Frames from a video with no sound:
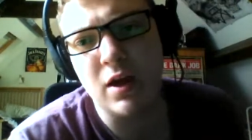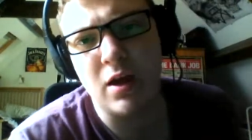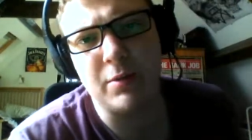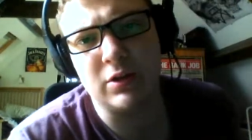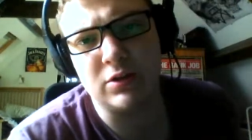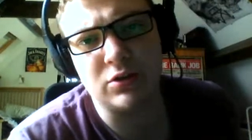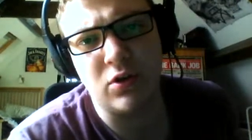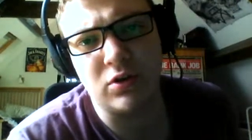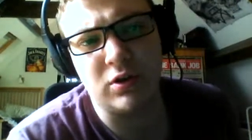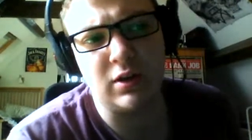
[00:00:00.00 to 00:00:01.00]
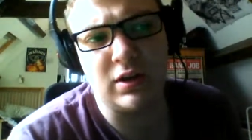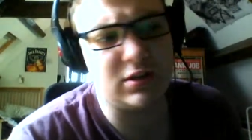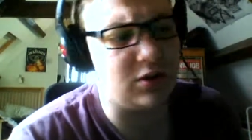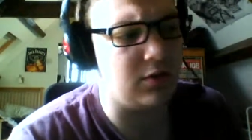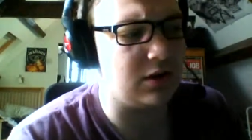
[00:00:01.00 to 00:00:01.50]
I mean, the shotgun, you
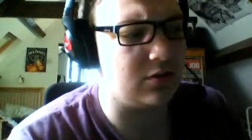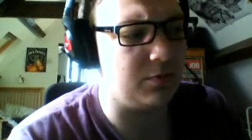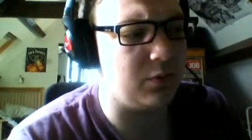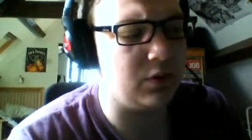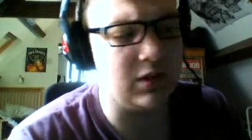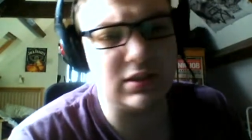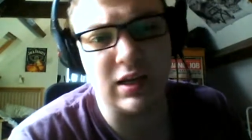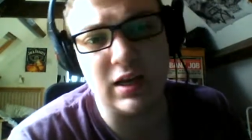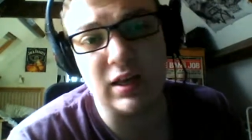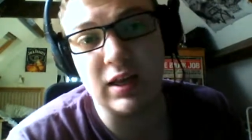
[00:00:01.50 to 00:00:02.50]
get two extra bullets in.